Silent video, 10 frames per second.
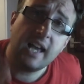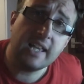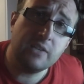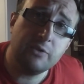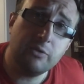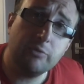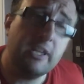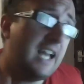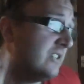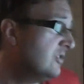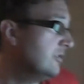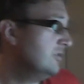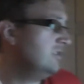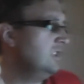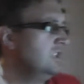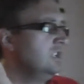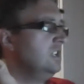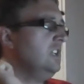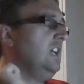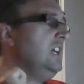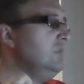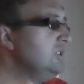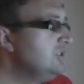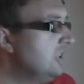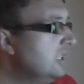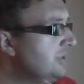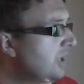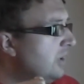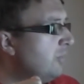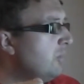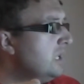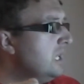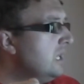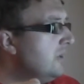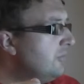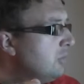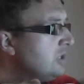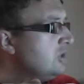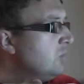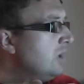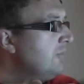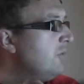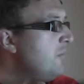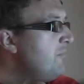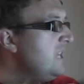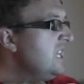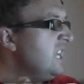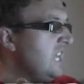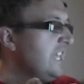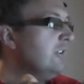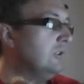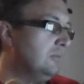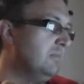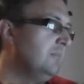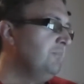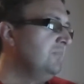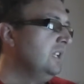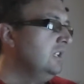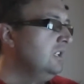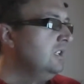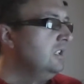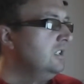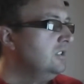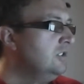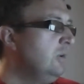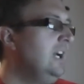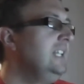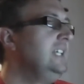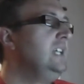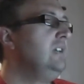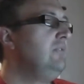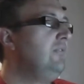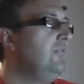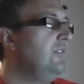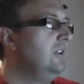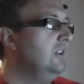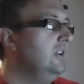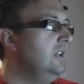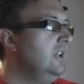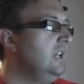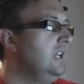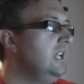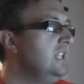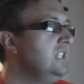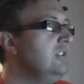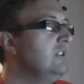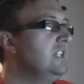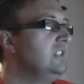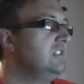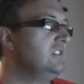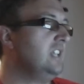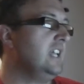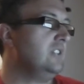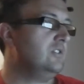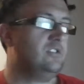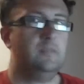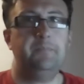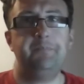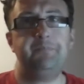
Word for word: I give you three answers. And we start off with question one from Big Hilm. Do I live in the United States?